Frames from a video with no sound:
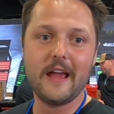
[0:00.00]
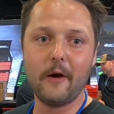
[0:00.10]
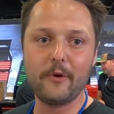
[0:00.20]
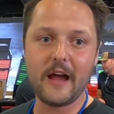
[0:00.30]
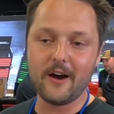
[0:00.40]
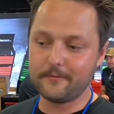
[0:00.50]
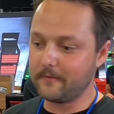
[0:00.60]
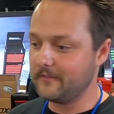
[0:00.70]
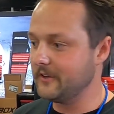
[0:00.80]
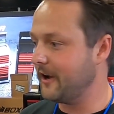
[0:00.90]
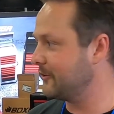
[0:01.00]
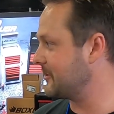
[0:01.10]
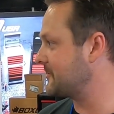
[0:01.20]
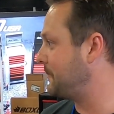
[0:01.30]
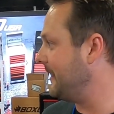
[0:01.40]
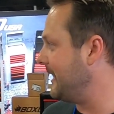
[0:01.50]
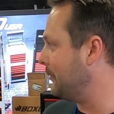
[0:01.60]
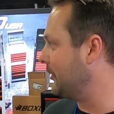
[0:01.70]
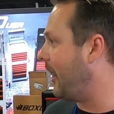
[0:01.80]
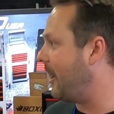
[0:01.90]
And we have, you know, just being
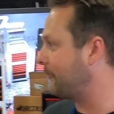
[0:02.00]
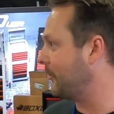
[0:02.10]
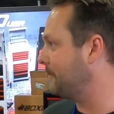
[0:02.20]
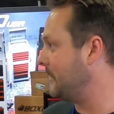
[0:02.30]
able to offer